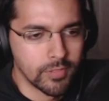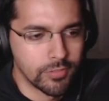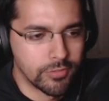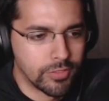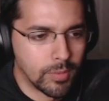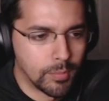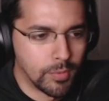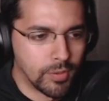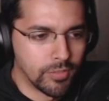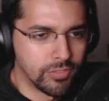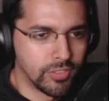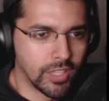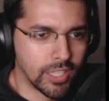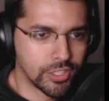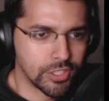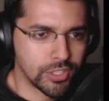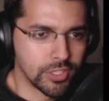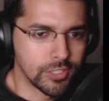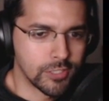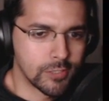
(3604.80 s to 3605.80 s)
from
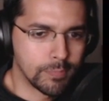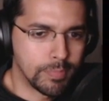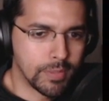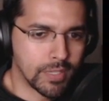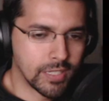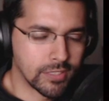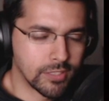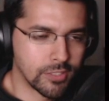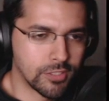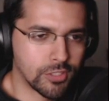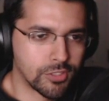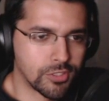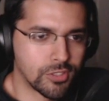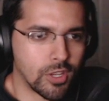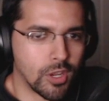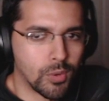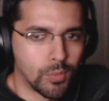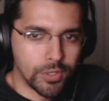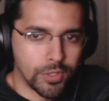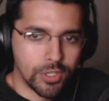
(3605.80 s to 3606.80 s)
Reflections, because this is the
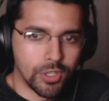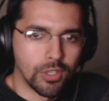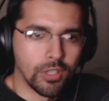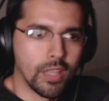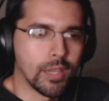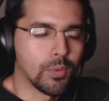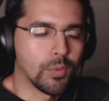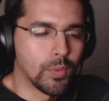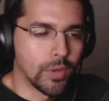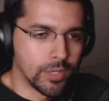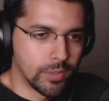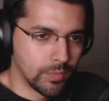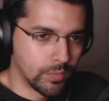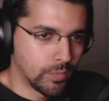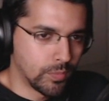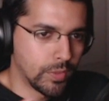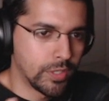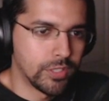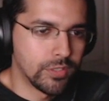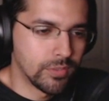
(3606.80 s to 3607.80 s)
song where you're like when
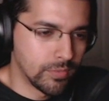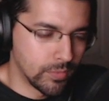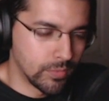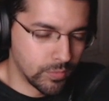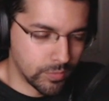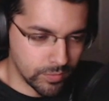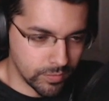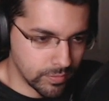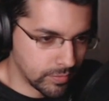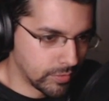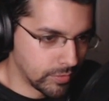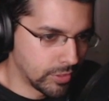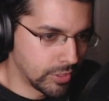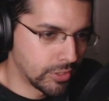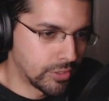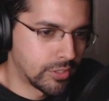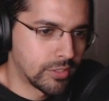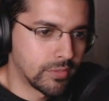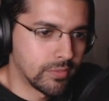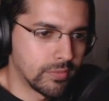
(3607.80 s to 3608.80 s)

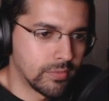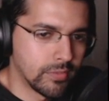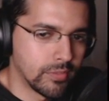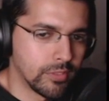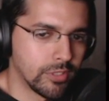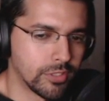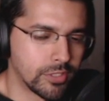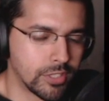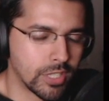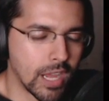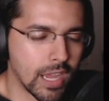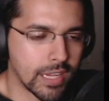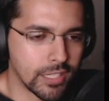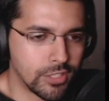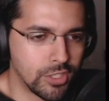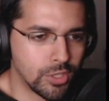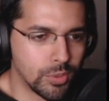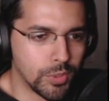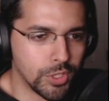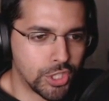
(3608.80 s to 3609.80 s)
you're
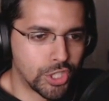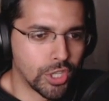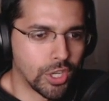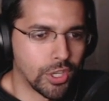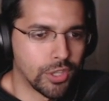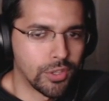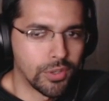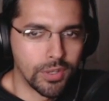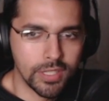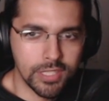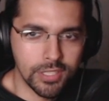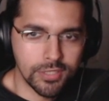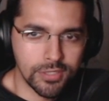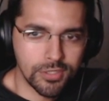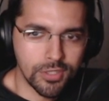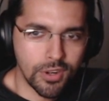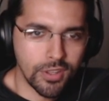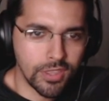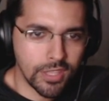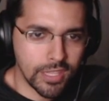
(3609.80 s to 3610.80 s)
talking to each other at the
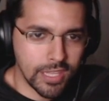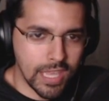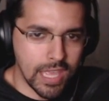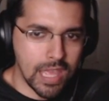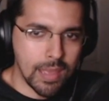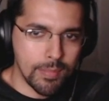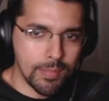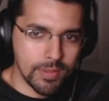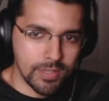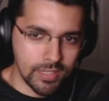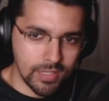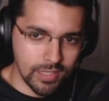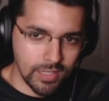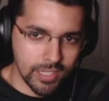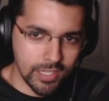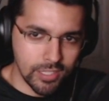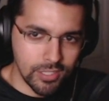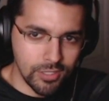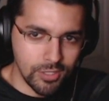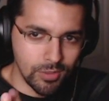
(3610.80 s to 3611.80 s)
start of the game and
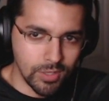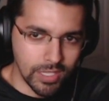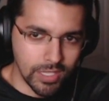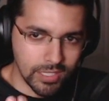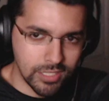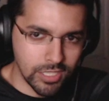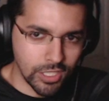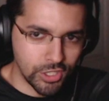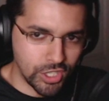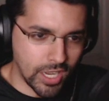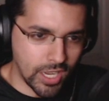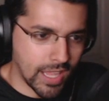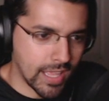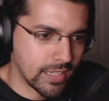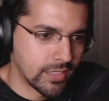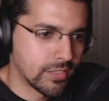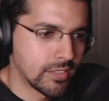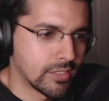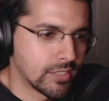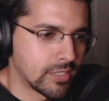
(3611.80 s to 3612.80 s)
like you like touch
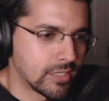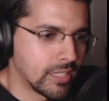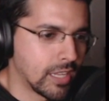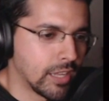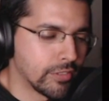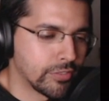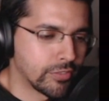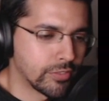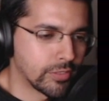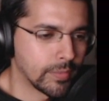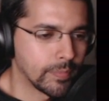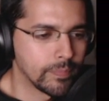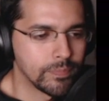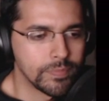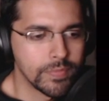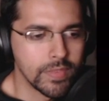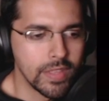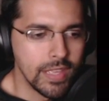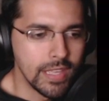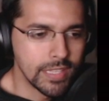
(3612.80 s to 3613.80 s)
hands and stuff.
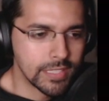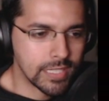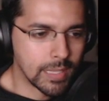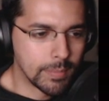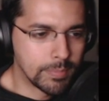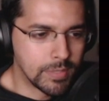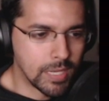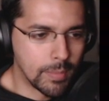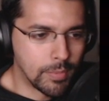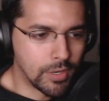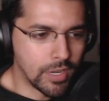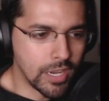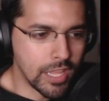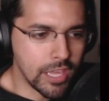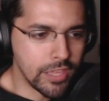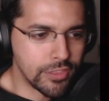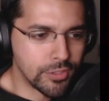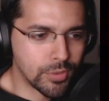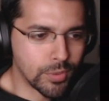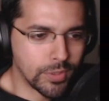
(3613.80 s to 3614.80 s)
September
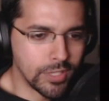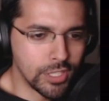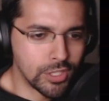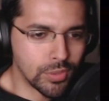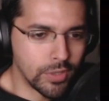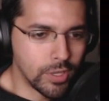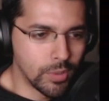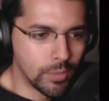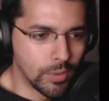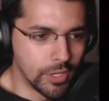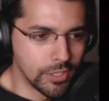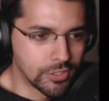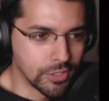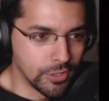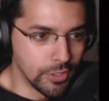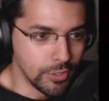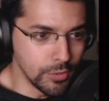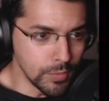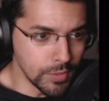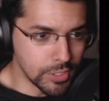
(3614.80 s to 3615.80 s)
8th, 2021. So
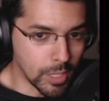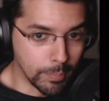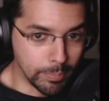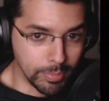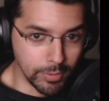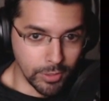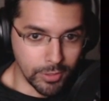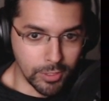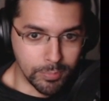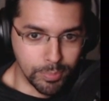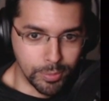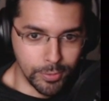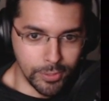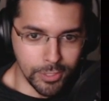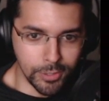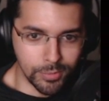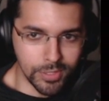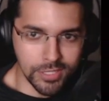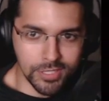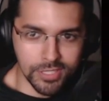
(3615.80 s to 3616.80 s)
this was uploaded
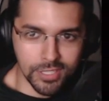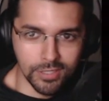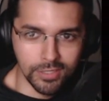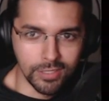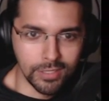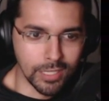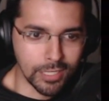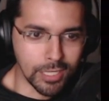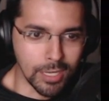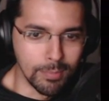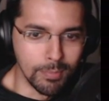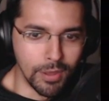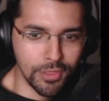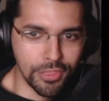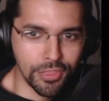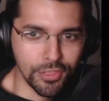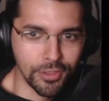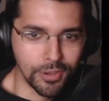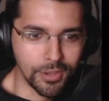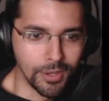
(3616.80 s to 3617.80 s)
pretty recently, like a
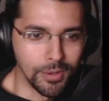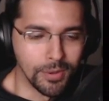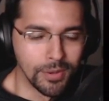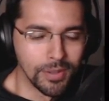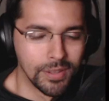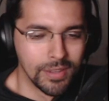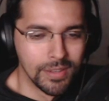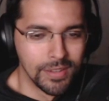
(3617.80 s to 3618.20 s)
month ago.